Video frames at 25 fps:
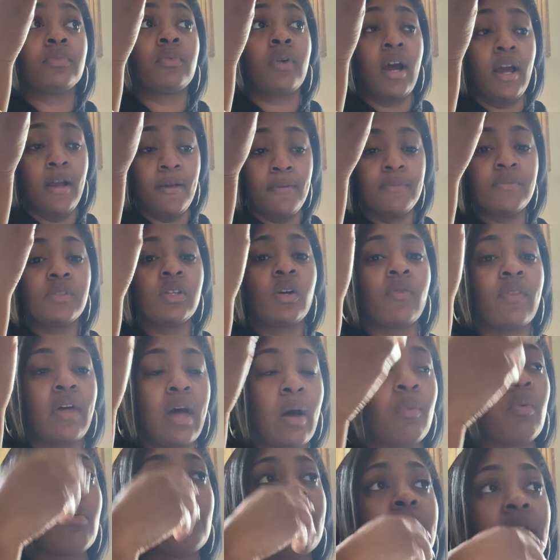Right? So
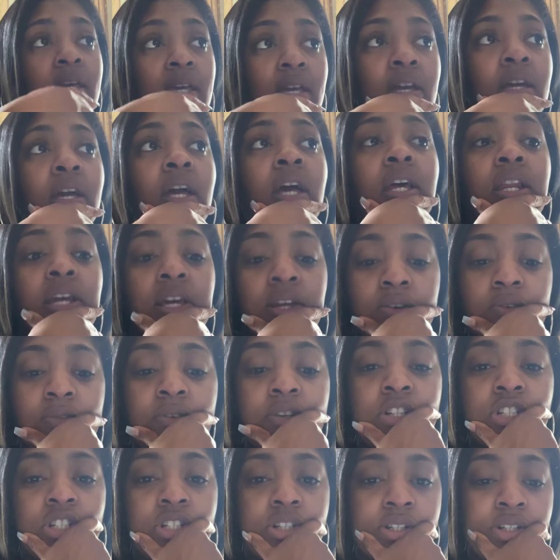that will be an
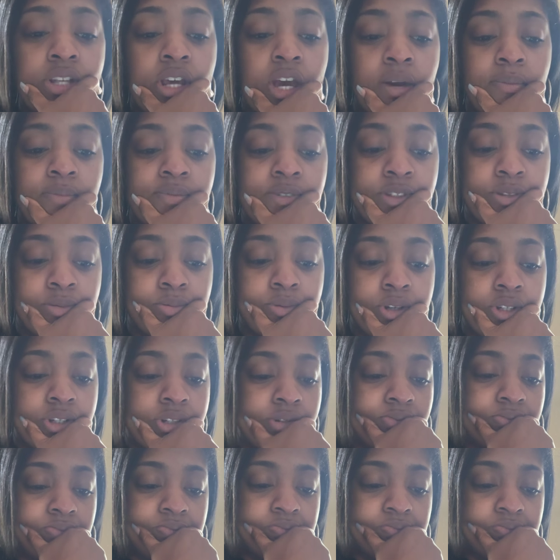intervention type situation.